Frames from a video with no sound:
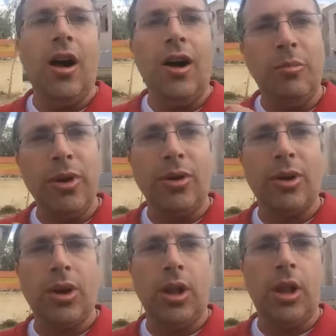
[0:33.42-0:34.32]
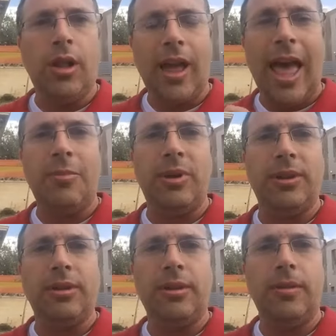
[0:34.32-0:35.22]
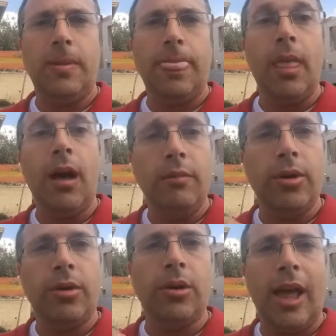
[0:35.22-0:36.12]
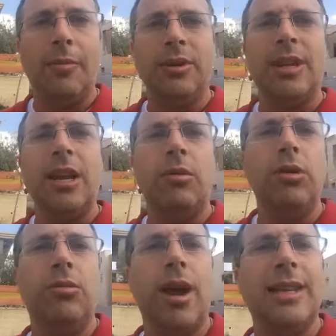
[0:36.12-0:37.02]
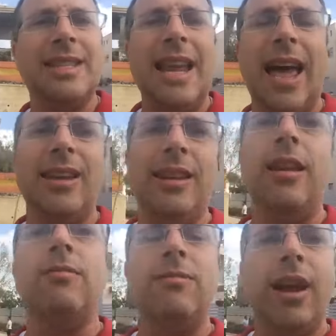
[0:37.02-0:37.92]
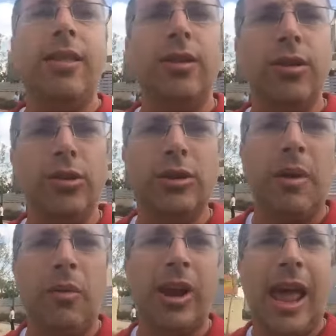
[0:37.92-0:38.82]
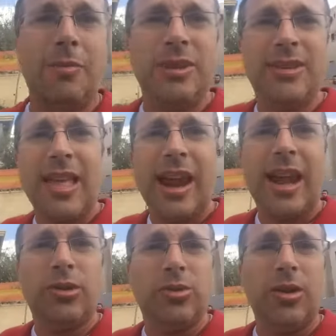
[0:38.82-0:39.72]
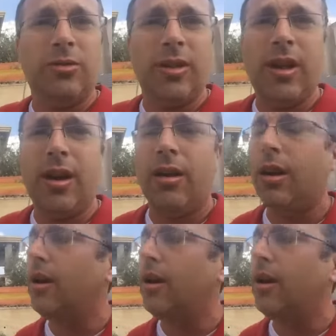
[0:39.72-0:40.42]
A miracle happened. A miracle happened. Anyone who has not yet read the news about what happened in that house right over there,